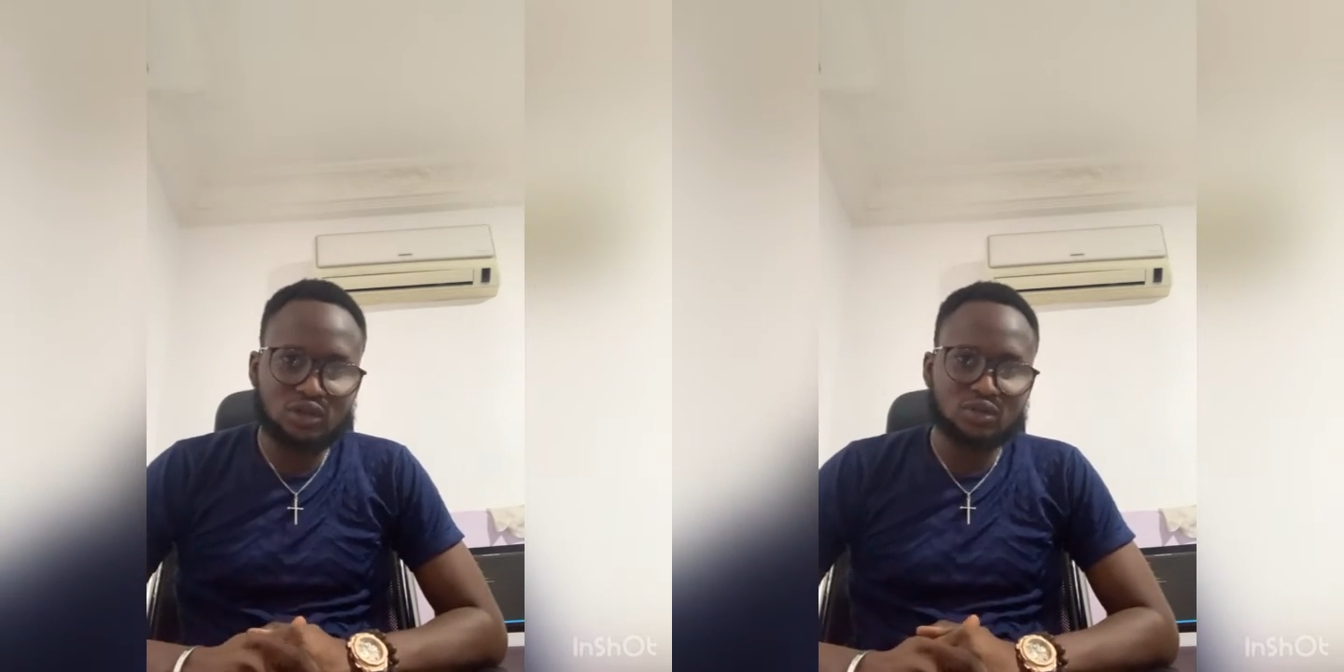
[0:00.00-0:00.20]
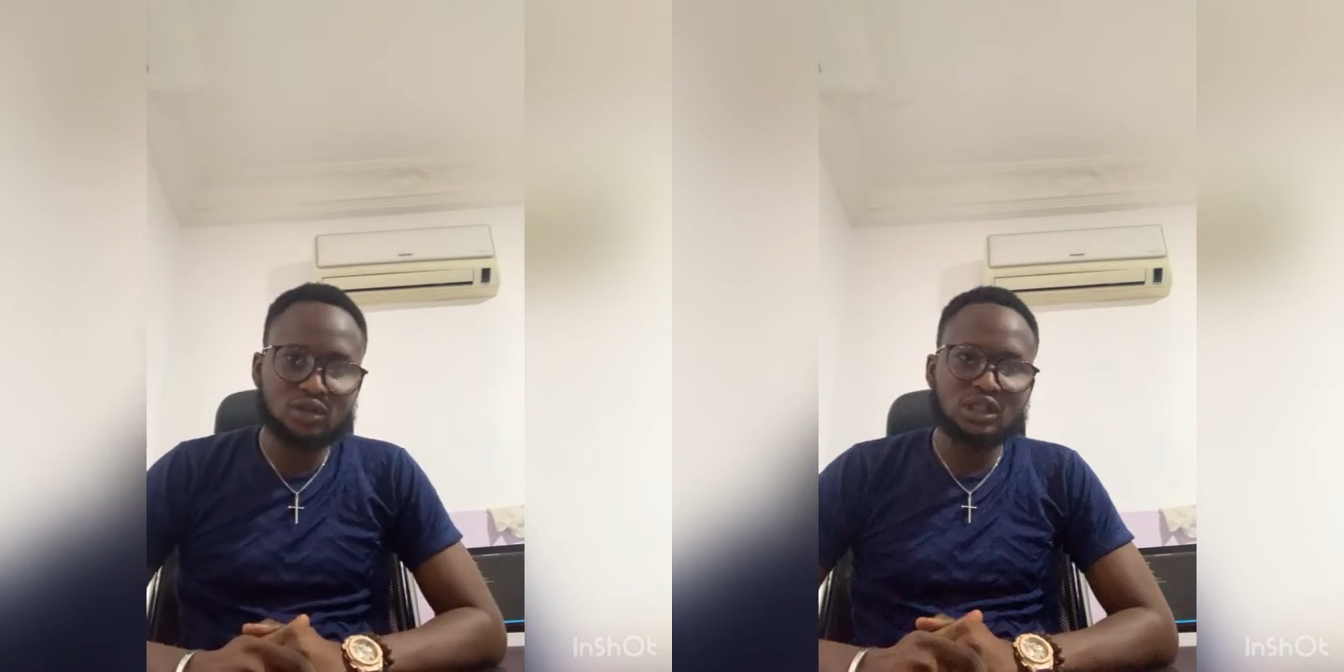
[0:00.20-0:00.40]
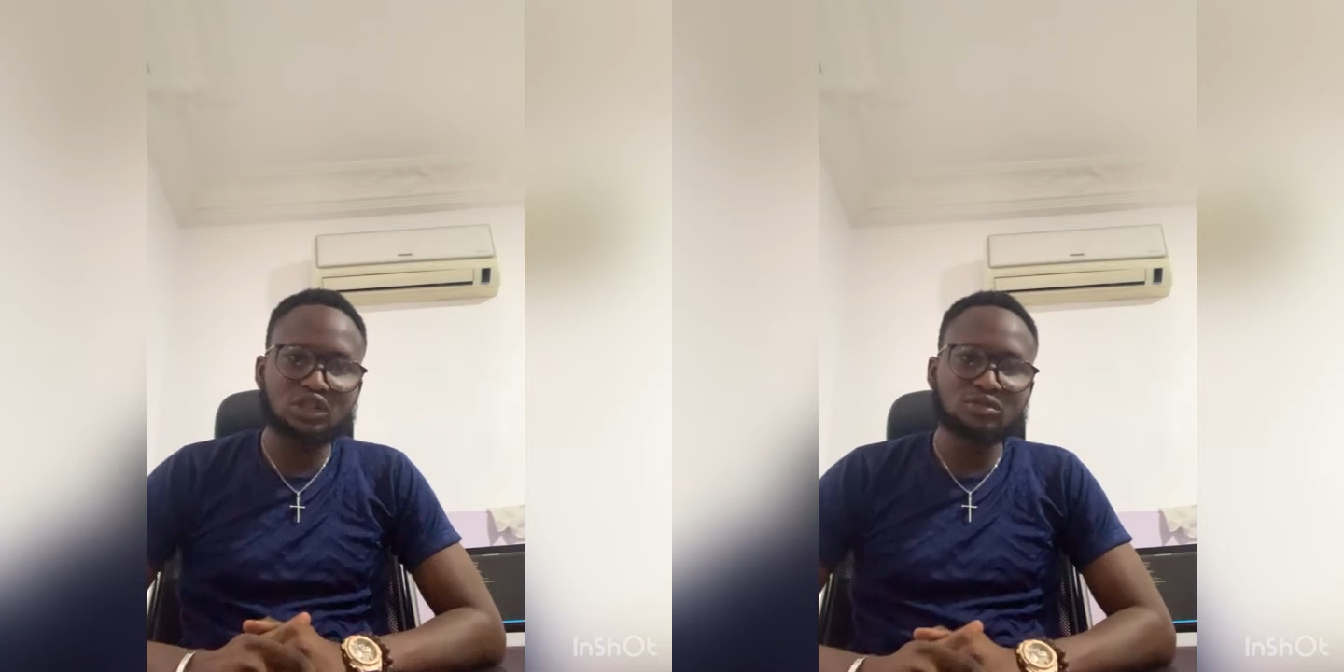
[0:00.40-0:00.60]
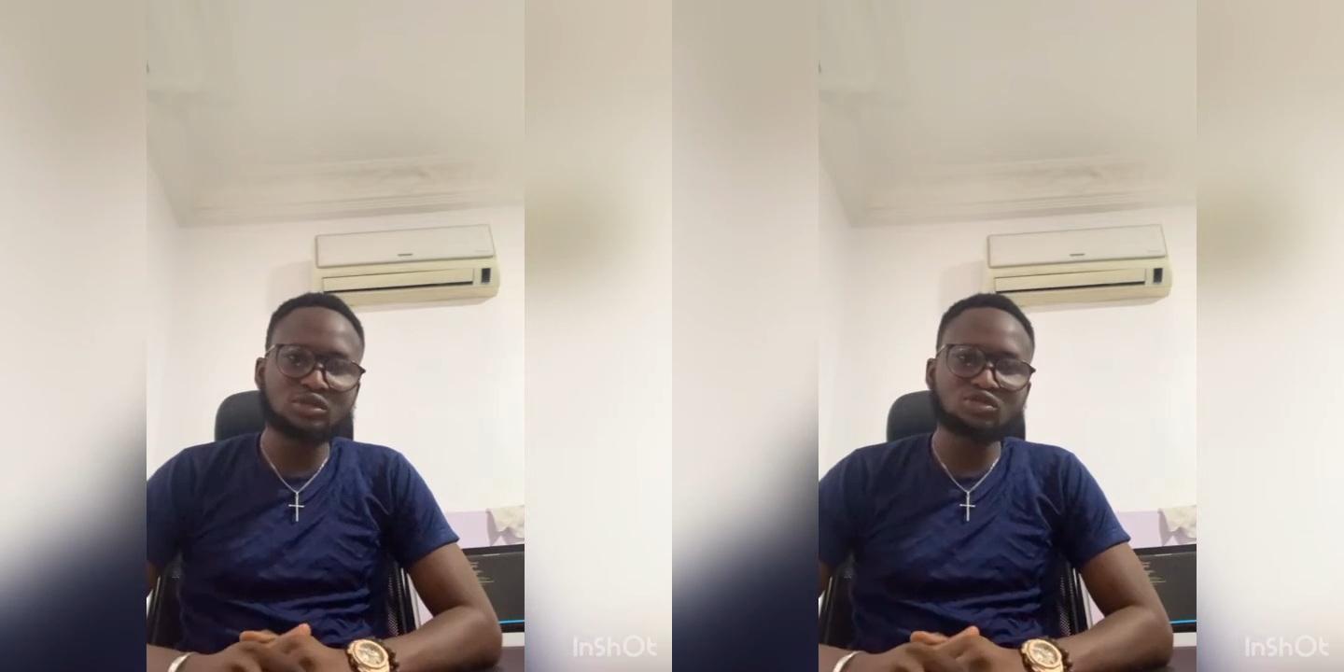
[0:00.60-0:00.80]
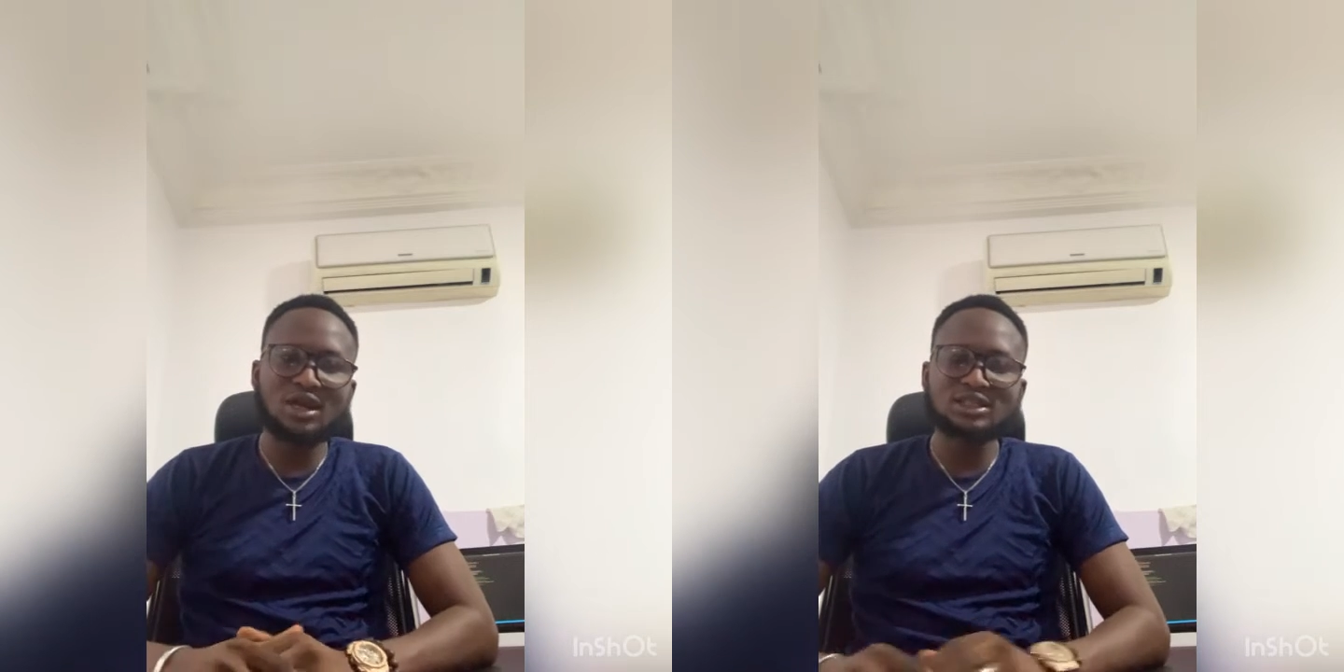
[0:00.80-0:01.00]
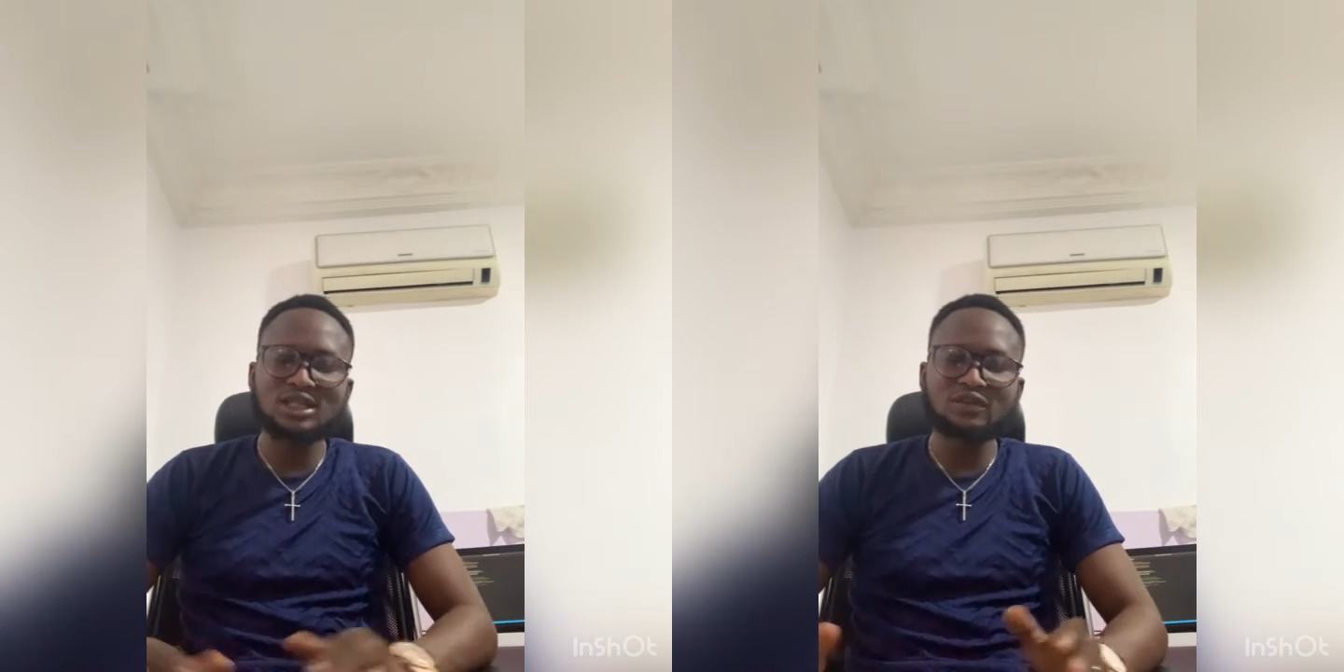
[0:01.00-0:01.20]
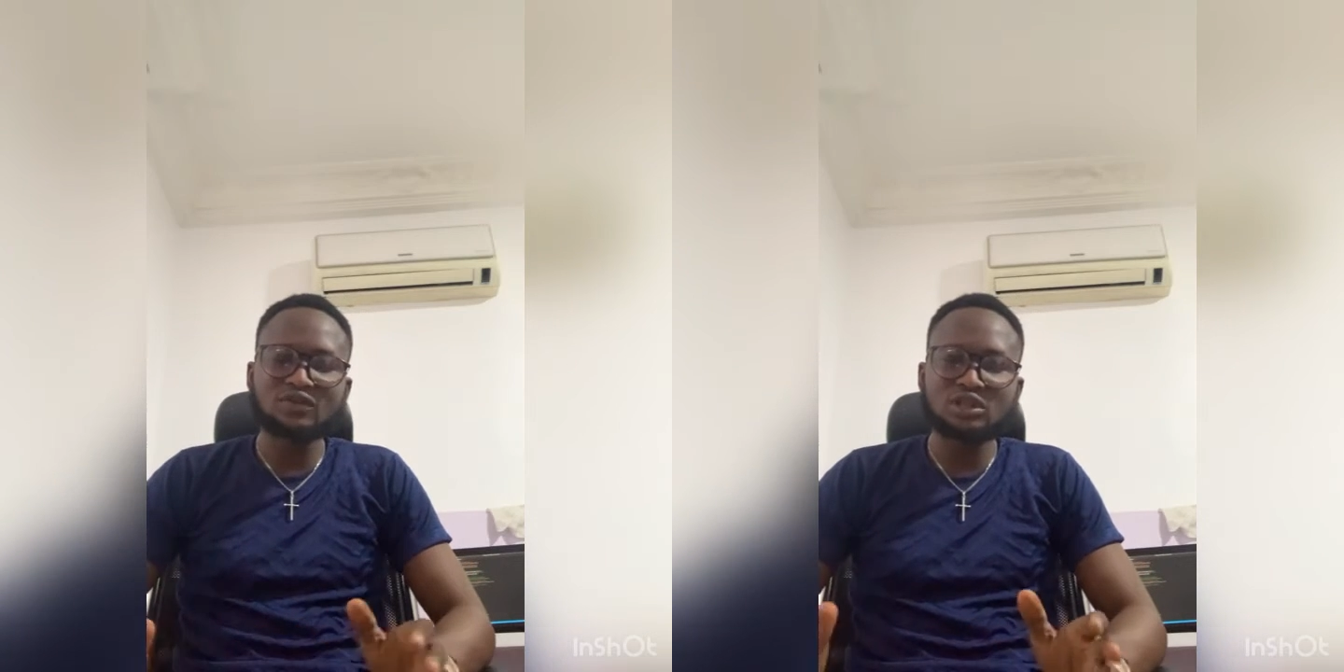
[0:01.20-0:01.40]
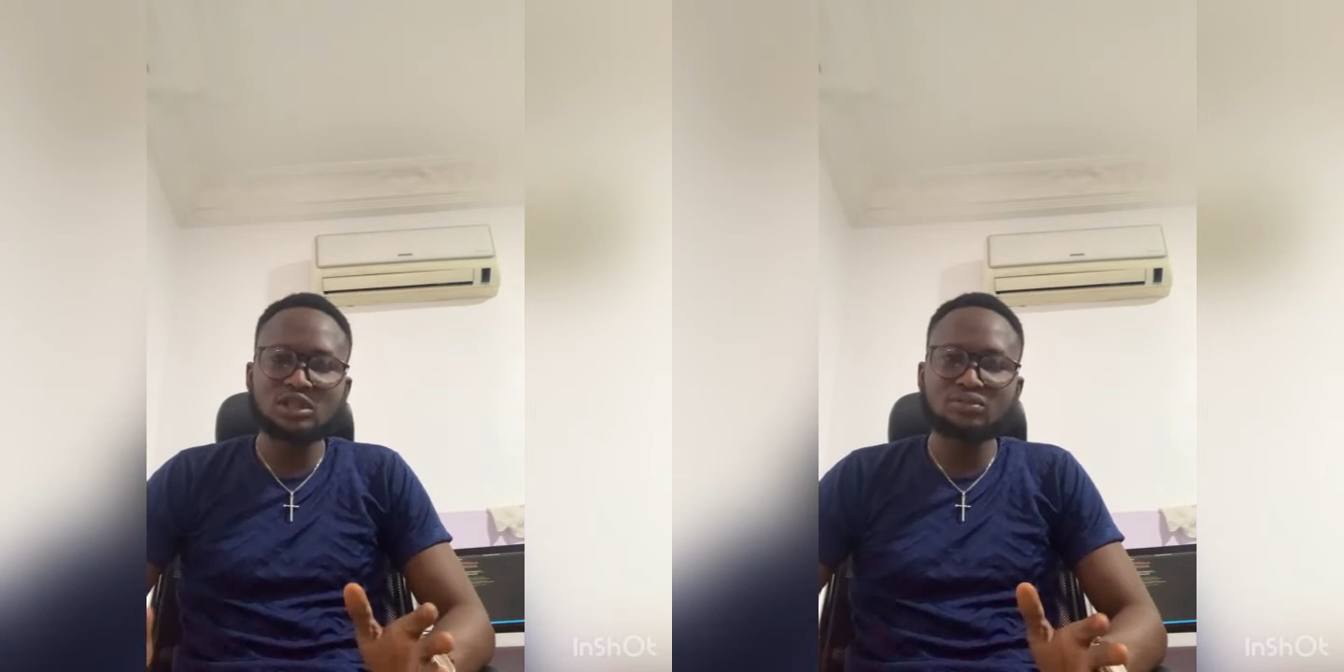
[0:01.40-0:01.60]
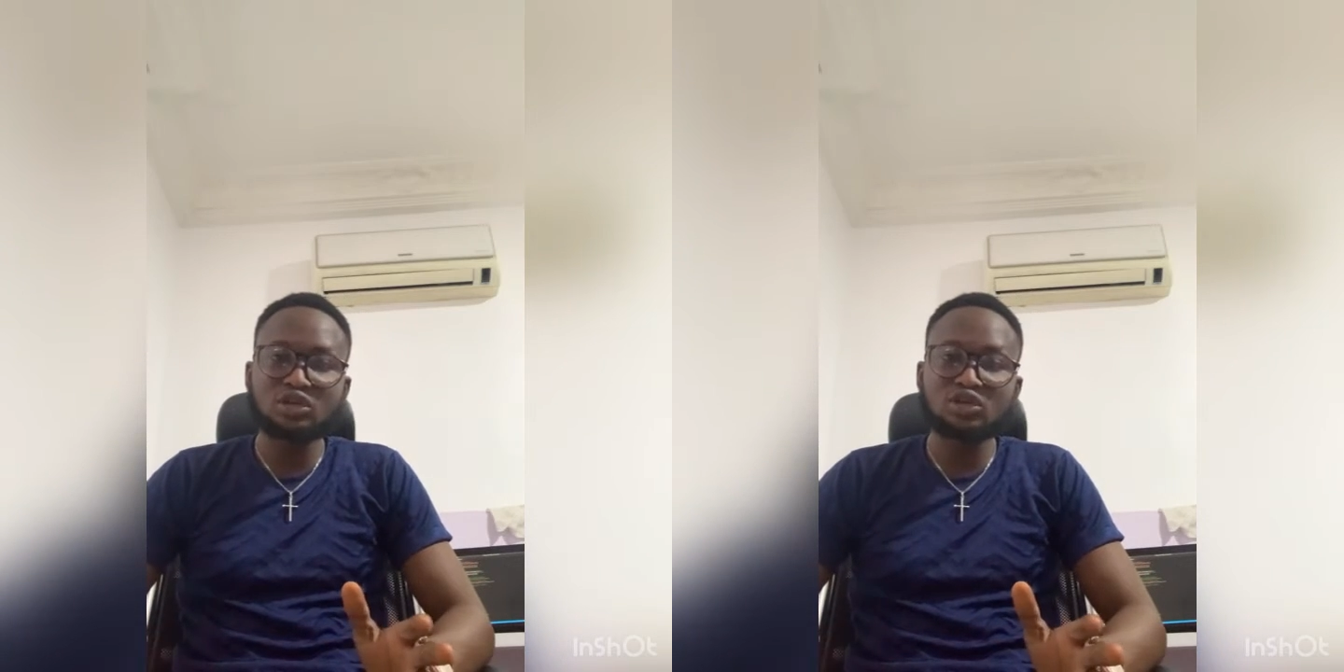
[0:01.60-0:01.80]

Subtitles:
what should be the right size for the CPU